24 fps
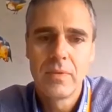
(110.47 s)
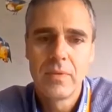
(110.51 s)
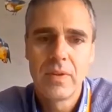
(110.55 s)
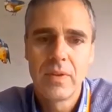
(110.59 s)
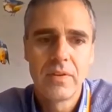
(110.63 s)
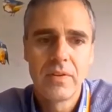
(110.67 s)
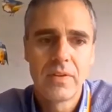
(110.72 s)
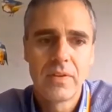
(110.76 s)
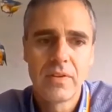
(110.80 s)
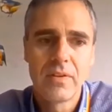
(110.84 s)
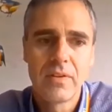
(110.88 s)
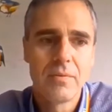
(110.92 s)

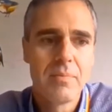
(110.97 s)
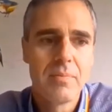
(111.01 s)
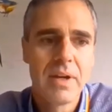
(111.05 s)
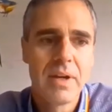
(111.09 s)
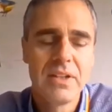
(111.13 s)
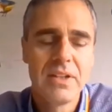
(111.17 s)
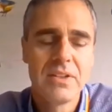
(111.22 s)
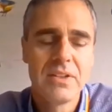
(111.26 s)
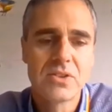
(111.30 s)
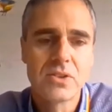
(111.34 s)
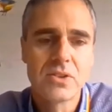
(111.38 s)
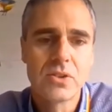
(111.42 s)
that there are
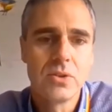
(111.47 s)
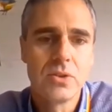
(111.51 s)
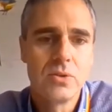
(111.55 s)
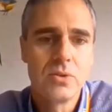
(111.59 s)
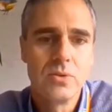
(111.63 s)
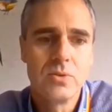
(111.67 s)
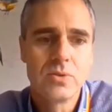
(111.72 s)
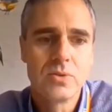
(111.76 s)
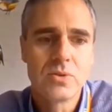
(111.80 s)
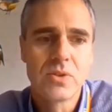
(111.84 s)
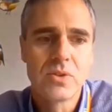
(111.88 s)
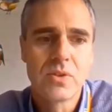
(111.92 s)
many
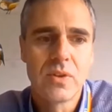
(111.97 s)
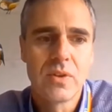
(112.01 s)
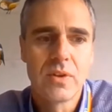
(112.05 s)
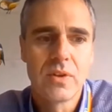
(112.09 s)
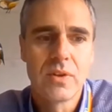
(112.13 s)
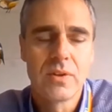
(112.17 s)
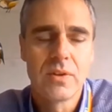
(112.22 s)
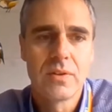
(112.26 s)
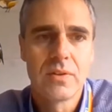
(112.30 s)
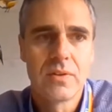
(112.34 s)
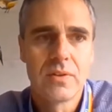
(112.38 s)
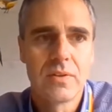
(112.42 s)
schools
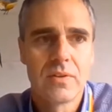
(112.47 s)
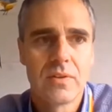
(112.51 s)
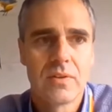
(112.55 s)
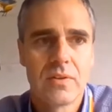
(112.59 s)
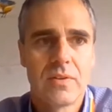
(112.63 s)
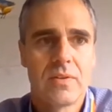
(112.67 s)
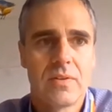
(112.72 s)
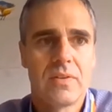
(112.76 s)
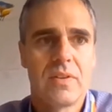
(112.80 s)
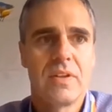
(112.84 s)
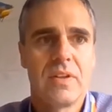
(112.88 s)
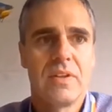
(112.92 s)
that
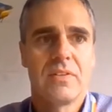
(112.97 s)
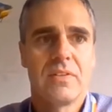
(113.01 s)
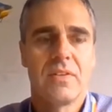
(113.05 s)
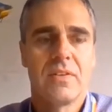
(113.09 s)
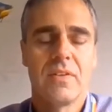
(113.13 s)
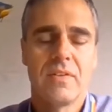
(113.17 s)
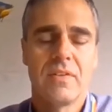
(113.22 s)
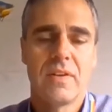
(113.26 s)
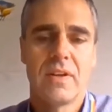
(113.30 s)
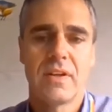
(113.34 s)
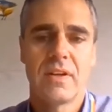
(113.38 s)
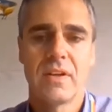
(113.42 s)
think
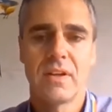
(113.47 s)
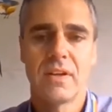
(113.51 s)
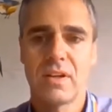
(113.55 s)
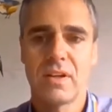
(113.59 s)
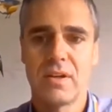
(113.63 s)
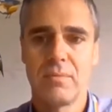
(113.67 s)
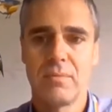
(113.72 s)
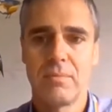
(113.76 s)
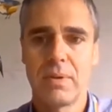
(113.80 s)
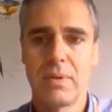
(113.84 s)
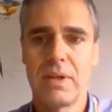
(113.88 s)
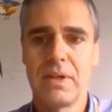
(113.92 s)
that they're going to
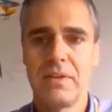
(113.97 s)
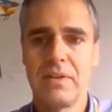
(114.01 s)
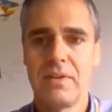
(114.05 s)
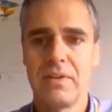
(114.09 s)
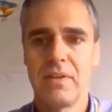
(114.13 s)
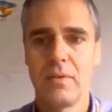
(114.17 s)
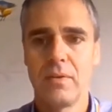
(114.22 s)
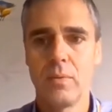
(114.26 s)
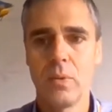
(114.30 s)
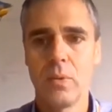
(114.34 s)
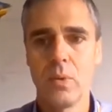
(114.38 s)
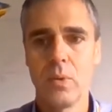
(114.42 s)
complete
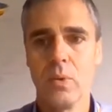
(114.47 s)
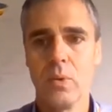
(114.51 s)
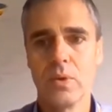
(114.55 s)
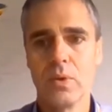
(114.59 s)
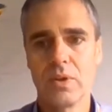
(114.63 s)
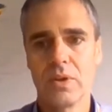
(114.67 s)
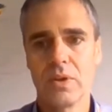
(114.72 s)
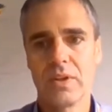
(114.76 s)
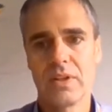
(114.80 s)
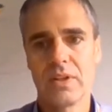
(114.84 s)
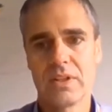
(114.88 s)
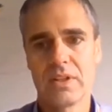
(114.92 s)
the
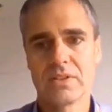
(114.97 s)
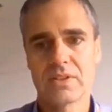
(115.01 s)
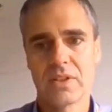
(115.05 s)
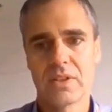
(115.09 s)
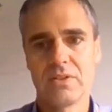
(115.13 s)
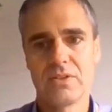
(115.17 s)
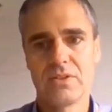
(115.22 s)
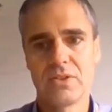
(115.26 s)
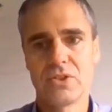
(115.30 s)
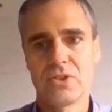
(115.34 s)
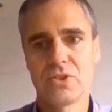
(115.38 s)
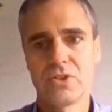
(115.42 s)
award and that's
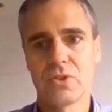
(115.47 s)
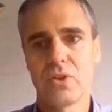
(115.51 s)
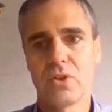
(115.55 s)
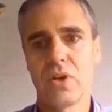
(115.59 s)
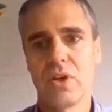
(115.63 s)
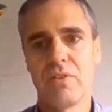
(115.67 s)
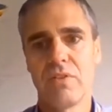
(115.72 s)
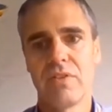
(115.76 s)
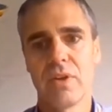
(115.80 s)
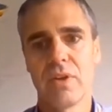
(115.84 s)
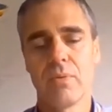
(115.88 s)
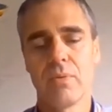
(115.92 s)
going to
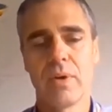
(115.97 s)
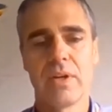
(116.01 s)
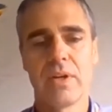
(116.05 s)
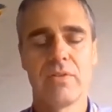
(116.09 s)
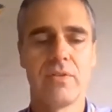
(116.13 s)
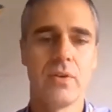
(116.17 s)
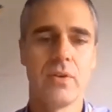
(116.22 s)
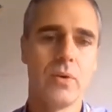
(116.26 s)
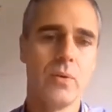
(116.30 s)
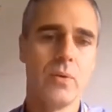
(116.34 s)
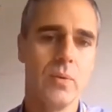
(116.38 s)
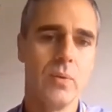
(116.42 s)
drive their way
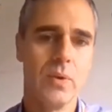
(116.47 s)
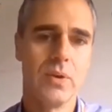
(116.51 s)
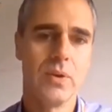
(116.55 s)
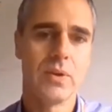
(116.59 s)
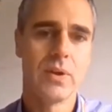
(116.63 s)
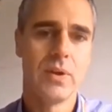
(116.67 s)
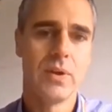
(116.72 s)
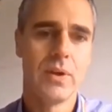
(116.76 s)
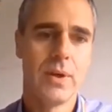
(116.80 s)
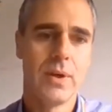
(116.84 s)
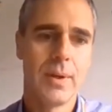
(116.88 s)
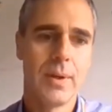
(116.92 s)
forward.
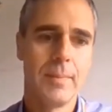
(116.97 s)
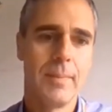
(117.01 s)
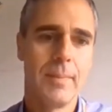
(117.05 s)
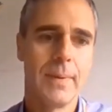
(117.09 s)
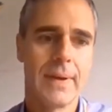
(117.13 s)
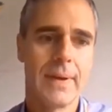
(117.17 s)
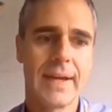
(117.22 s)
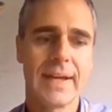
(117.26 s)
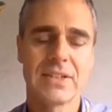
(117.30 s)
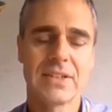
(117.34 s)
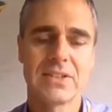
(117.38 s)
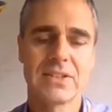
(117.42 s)

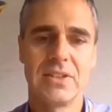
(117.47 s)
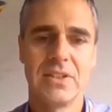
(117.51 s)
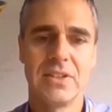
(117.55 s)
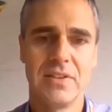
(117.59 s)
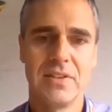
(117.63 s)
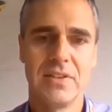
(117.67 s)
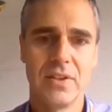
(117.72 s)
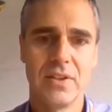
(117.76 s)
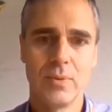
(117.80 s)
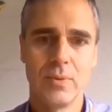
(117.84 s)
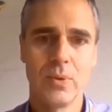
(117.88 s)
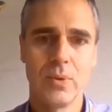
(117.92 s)
But actually,
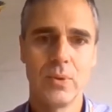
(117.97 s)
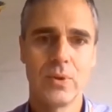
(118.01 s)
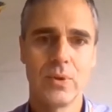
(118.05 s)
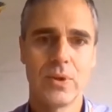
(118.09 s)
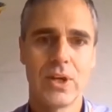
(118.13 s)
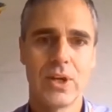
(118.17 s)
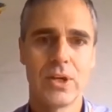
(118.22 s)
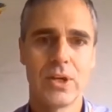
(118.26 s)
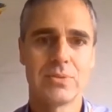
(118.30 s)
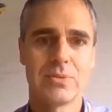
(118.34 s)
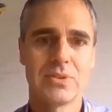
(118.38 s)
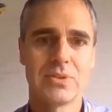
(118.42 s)
the award
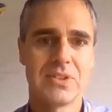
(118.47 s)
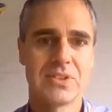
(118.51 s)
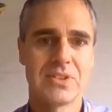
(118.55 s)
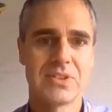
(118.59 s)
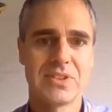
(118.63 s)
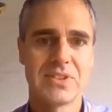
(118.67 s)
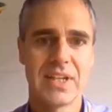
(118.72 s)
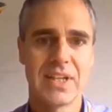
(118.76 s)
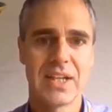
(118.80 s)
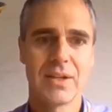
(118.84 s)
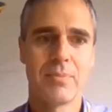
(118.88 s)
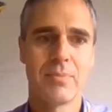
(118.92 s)
helps to
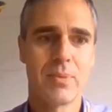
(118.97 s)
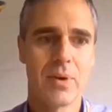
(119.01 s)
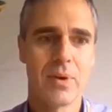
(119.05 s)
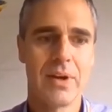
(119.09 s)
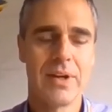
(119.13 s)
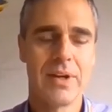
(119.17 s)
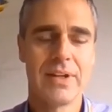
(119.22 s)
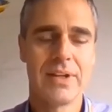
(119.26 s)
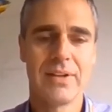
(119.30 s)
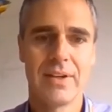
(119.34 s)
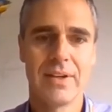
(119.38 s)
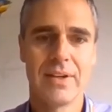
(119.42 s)

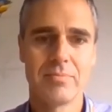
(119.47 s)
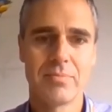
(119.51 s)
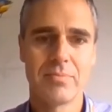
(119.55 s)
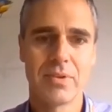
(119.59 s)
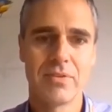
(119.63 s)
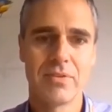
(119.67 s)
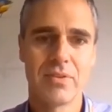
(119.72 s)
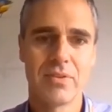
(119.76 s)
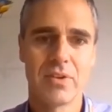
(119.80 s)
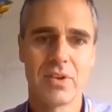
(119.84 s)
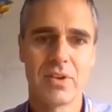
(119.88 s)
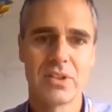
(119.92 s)
celebrate and
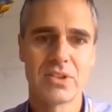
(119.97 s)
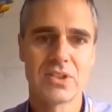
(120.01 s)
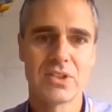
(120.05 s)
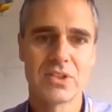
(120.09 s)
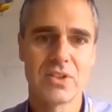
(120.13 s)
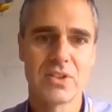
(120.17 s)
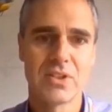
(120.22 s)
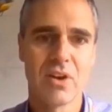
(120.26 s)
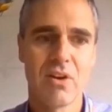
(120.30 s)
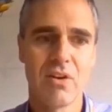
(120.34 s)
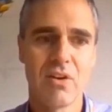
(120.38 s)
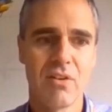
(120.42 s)
provide
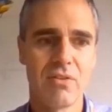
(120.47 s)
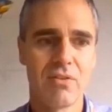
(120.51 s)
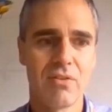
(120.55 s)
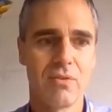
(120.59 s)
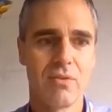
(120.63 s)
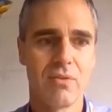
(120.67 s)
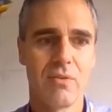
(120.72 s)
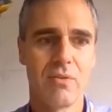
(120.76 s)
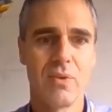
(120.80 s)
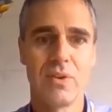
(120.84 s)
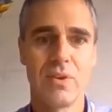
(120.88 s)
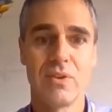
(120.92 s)

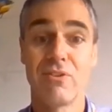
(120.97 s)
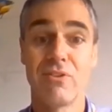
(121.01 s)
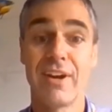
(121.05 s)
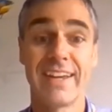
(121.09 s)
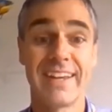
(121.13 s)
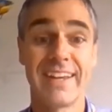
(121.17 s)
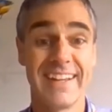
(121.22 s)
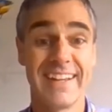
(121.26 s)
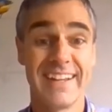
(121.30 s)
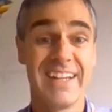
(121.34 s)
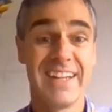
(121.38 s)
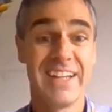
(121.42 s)
staff with
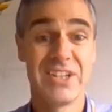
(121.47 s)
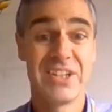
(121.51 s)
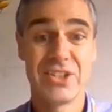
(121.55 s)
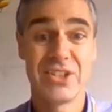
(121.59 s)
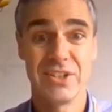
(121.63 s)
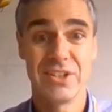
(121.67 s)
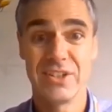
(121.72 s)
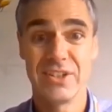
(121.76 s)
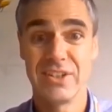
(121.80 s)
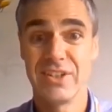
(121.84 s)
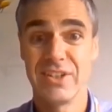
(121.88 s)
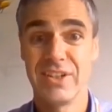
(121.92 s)

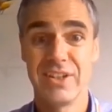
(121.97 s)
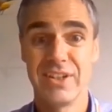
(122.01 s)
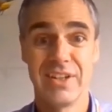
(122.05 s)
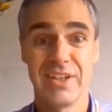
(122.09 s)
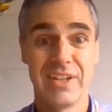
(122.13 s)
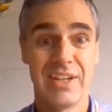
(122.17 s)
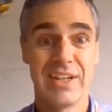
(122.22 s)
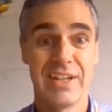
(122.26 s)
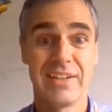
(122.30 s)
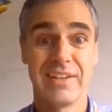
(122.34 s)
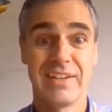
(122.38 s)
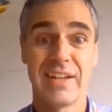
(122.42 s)
recognition
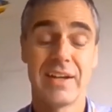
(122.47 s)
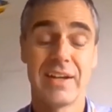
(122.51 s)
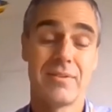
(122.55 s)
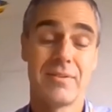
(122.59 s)
and